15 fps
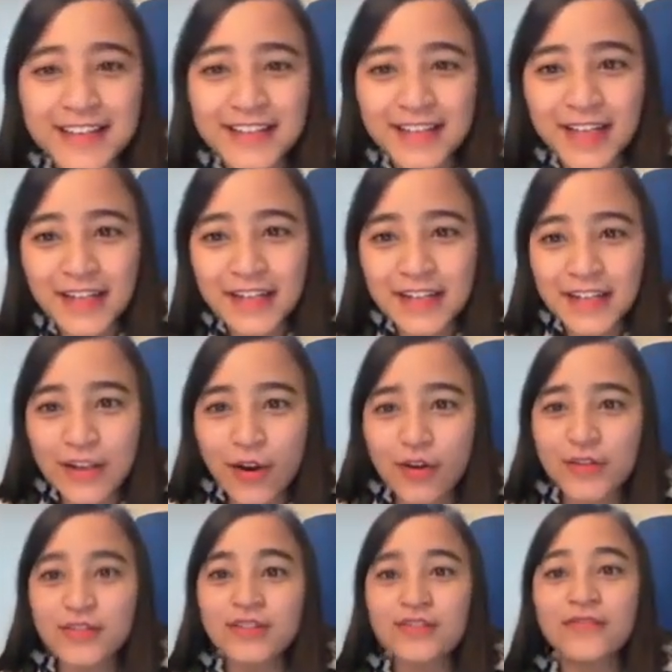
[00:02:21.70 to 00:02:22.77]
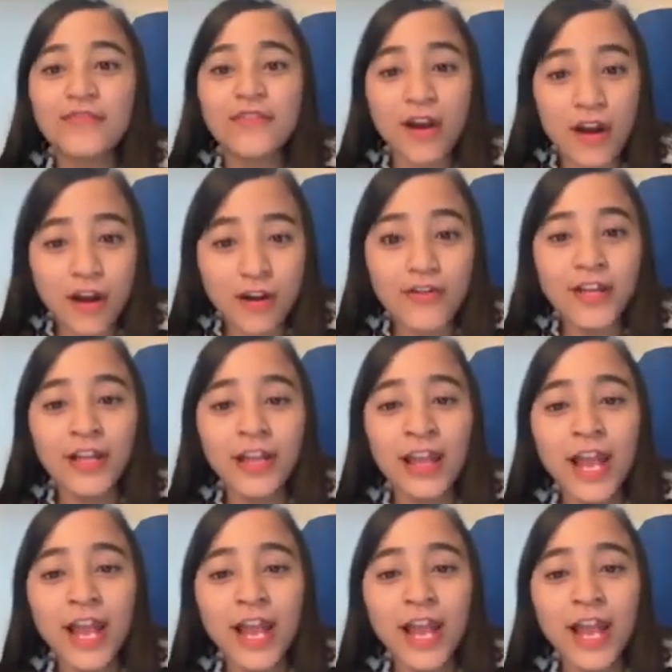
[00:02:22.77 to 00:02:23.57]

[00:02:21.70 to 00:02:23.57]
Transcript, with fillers: Then he yawns very